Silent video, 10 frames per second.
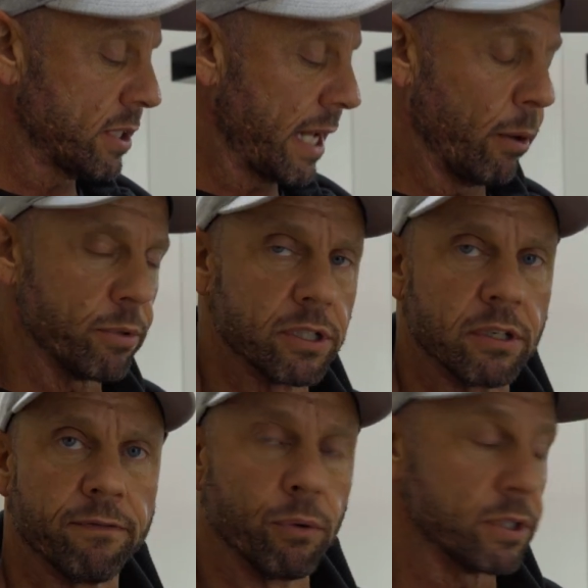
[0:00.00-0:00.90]
It helps us
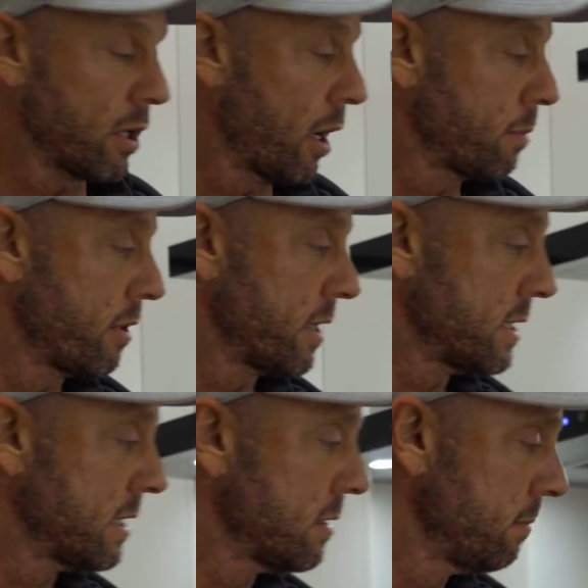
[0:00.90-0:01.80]
to force the carbs around the
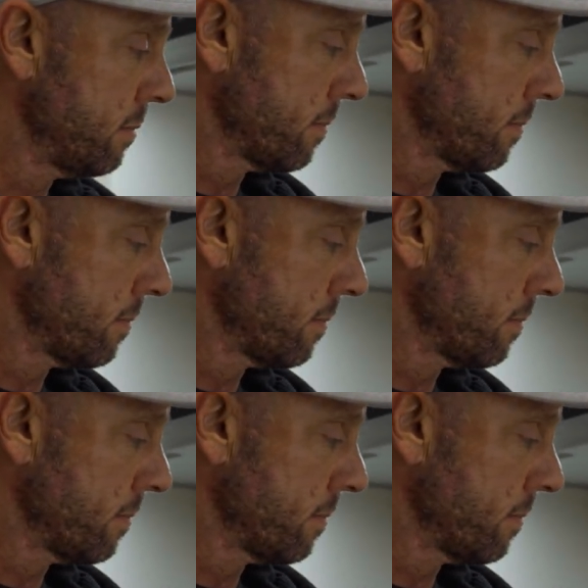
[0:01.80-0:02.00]
system.